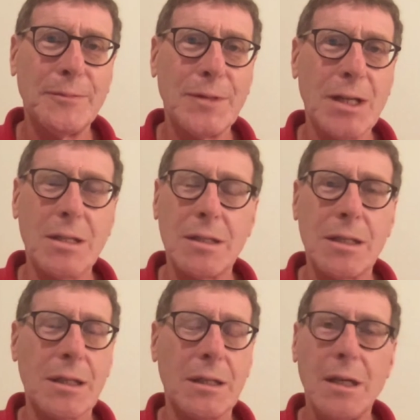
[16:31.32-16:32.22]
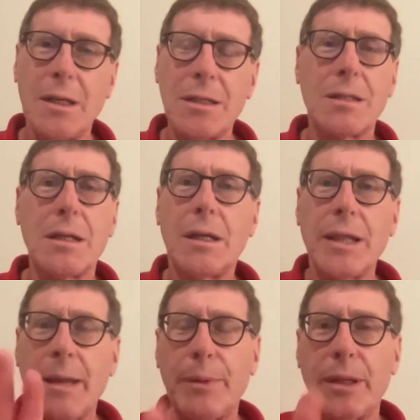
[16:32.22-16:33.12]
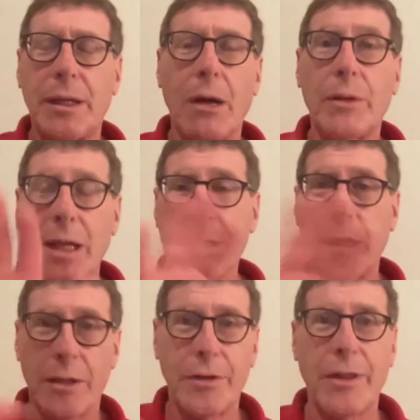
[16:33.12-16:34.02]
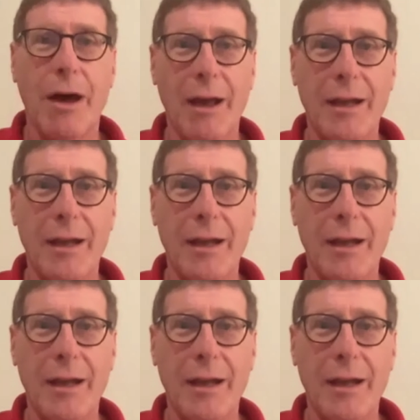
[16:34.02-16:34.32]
Just label it. Oh, that's another thought.